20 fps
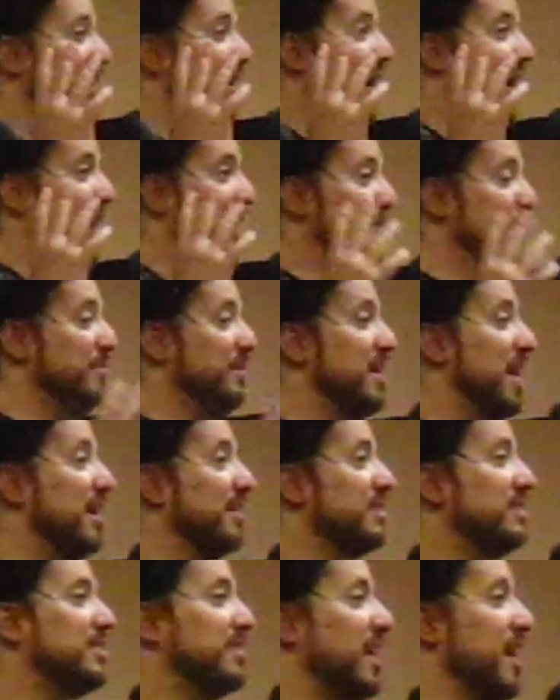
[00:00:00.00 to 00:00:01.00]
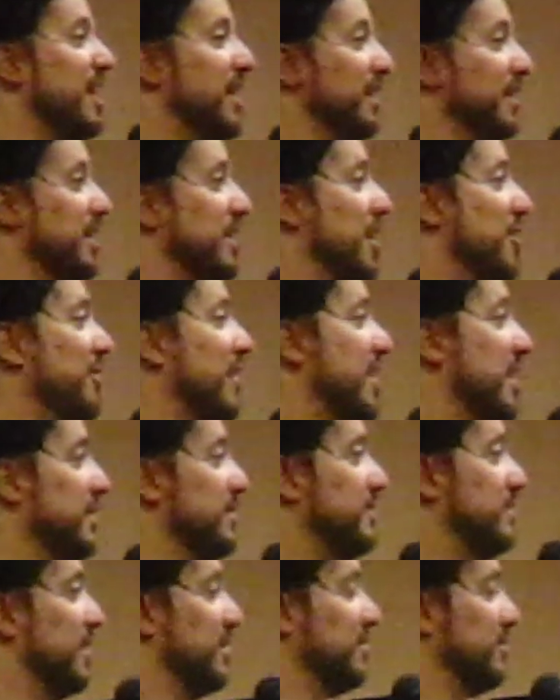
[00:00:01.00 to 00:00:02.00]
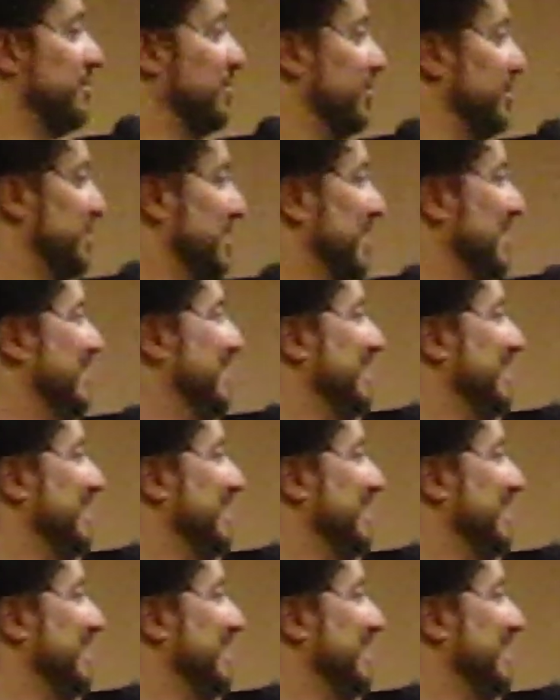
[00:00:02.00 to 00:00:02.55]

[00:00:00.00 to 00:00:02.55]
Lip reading: I am not saying that our ancestors